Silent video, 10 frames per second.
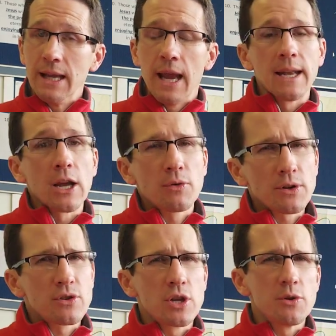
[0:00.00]
and a
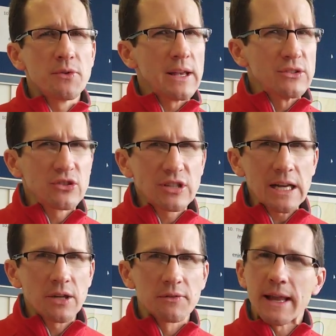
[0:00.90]
Christian who is
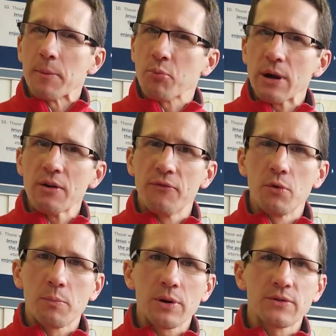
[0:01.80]
instinctively a prayerful
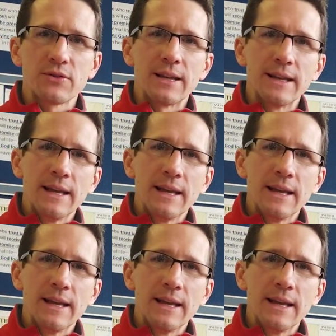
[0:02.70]
person,